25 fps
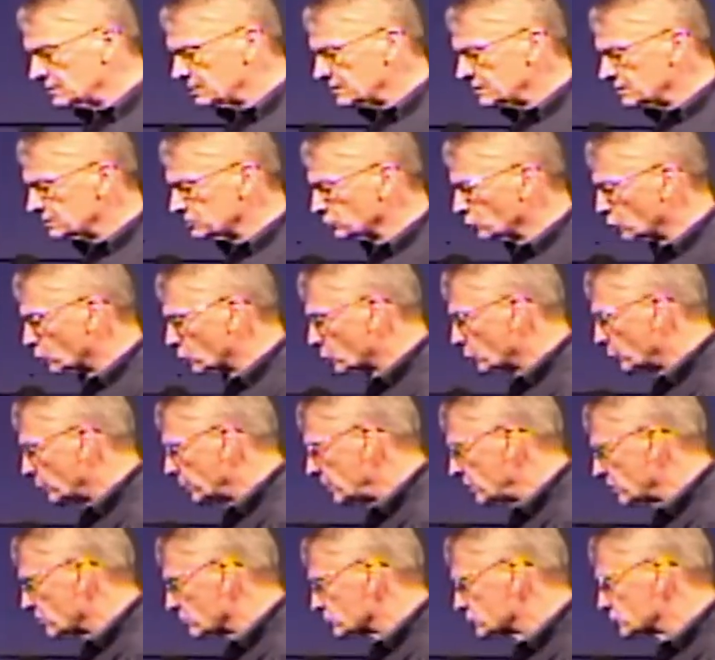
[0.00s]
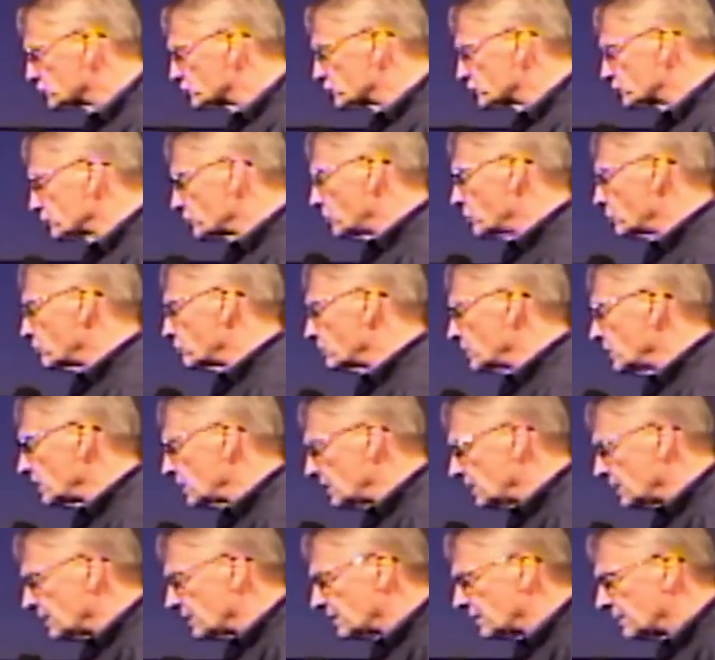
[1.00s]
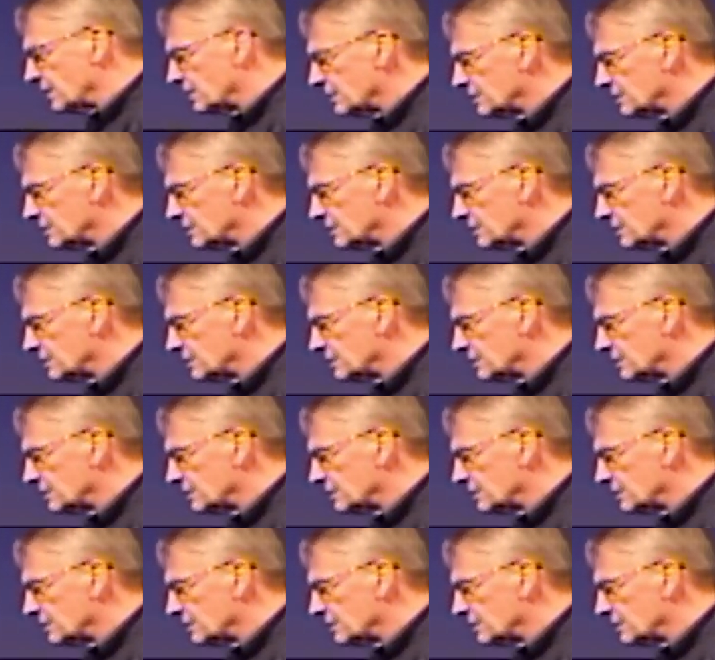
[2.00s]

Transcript: Lord, we are so needy